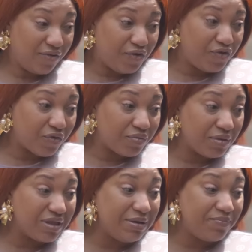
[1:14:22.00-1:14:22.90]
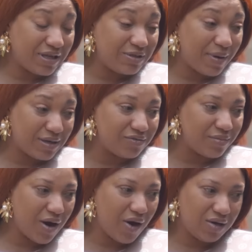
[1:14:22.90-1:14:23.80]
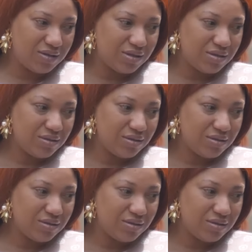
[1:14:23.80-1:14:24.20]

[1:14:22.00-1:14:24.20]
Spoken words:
love you from the deepest part of my heart.